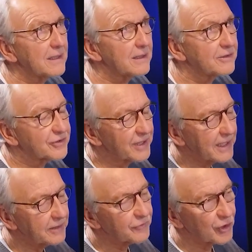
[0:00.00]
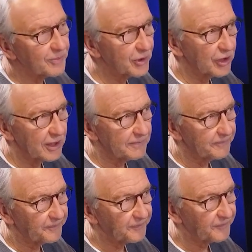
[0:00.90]
inside of JB Hunt,
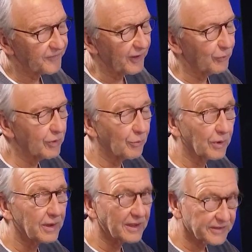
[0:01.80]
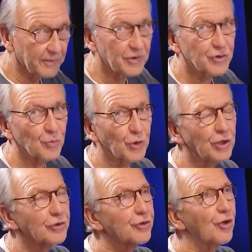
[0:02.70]
and as I mentioned, we're
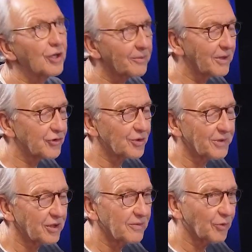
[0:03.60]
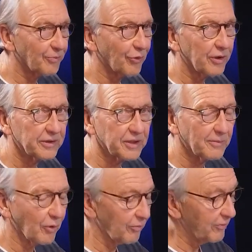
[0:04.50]
going to talk about JB Hunt more broadly in a
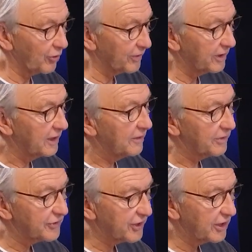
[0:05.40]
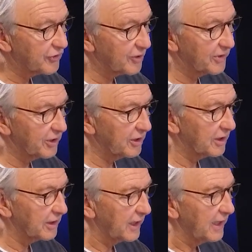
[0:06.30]
moment, but inside of JB
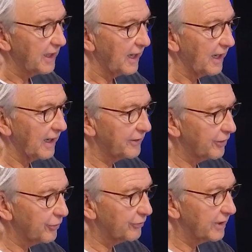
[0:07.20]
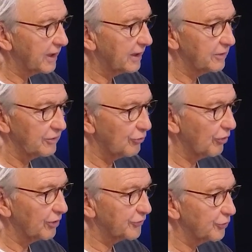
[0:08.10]
Hunt, I know that you
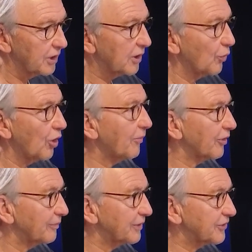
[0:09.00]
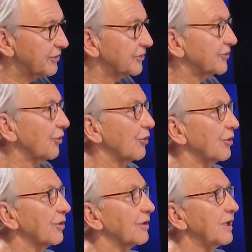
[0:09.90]
all do a lot of Walmart business
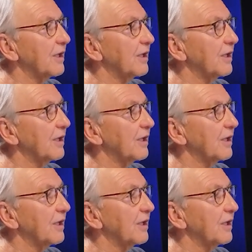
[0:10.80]
or